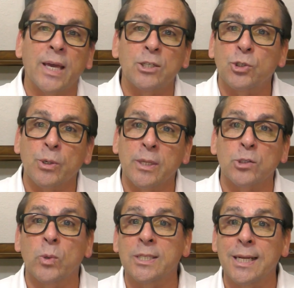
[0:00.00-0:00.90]
that sugar.
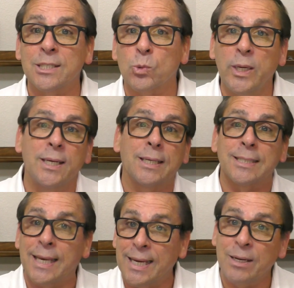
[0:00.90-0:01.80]
That's why it's not sweet,
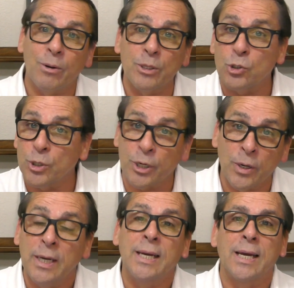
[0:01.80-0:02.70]
because they eat all the
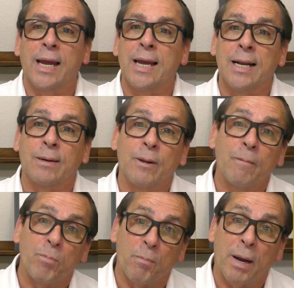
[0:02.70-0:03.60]
sugar, and
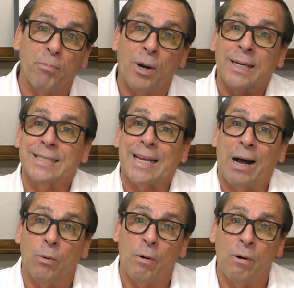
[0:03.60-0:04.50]
the byproduct is
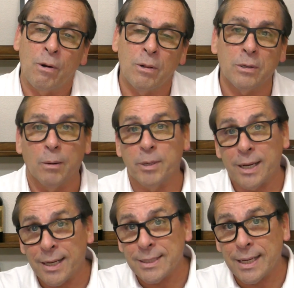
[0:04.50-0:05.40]
alcohol. Carbon
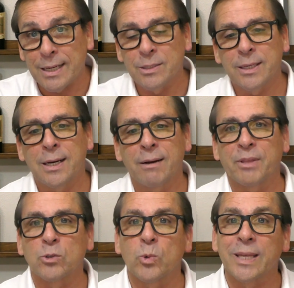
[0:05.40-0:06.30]
dioxide comes
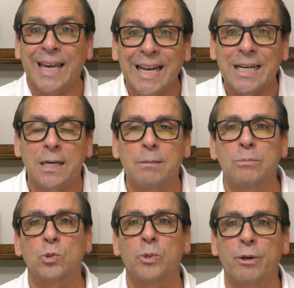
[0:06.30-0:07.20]
off. That's where the heat
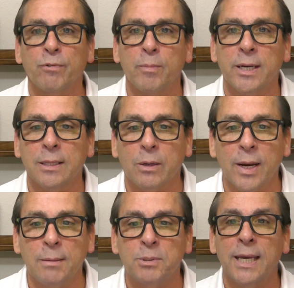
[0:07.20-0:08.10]
comes when you're fermenting the
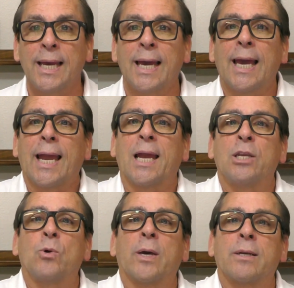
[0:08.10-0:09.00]
grapes,
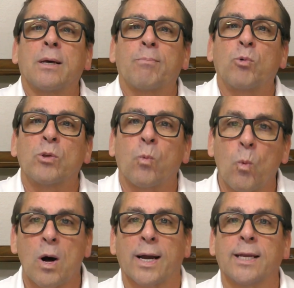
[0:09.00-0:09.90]
and you end up with
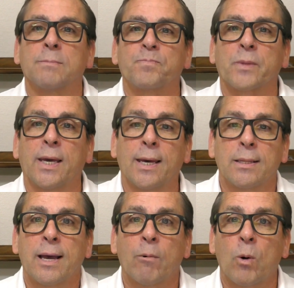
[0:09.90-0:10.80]
wine.
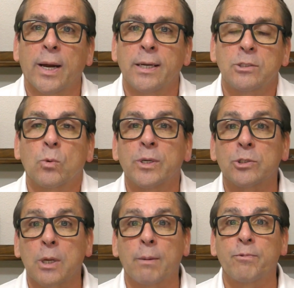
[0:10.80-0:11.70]
And that wine is going to
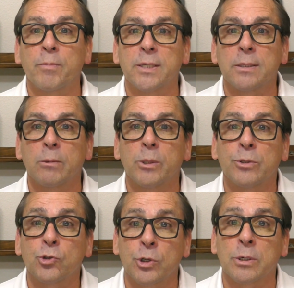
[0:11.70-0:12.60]
stop fermenting when
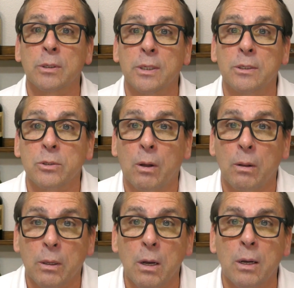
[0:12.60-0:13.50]
the sugar is
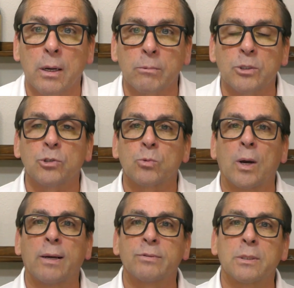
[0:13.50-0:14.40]
all gone, which is
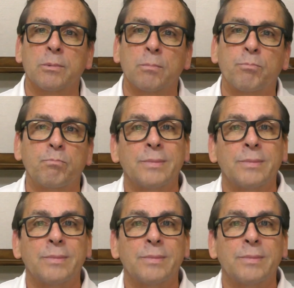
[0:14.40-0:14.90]
why if someone